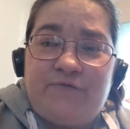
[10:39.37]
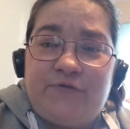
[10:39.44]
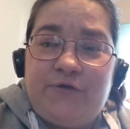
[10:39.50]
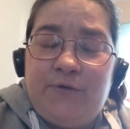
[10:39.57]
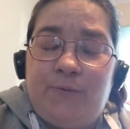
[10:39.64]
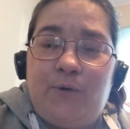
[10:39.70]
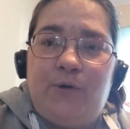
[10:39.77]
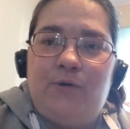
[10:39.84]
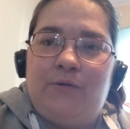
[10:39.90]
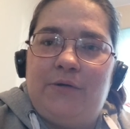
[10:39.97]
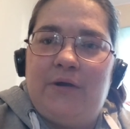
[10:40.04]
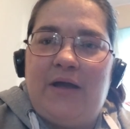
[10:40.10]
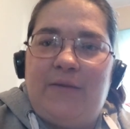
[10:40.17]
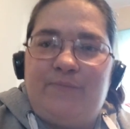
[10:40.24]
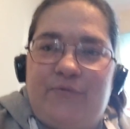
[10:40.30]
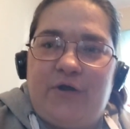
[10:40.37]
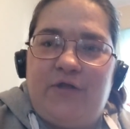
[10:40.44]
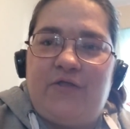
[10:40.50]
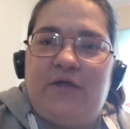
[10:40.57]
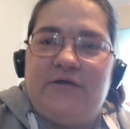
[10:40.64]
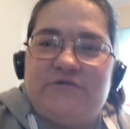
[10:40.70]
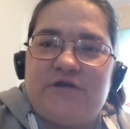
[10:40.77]
to you all, and
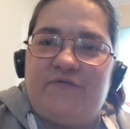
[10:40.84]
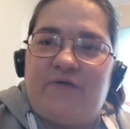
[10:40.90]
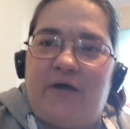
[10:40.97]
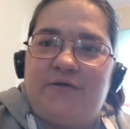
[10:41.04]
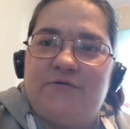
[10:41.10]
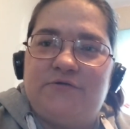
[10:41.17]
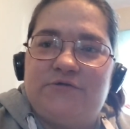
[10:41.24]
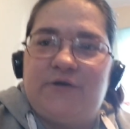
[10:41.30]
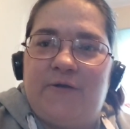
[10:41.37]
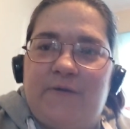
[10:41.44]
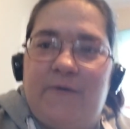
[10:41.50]
breathe easy, folks.